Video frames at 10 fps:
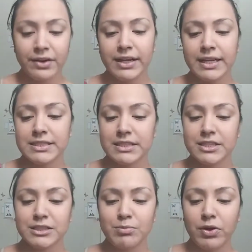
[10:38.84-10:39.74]
is the
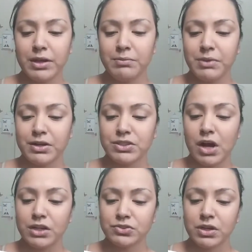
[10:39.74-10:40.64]
Smoky Mirrors
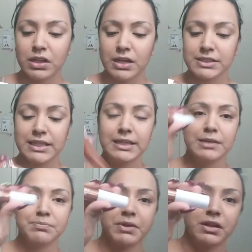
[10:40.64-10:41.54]
Ultra Glossy
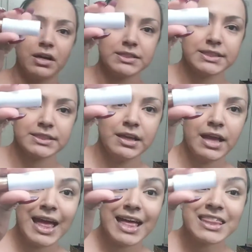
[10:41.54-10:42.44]
Lip Gloss.
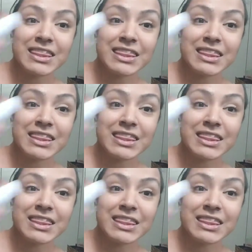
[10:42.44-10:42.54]
And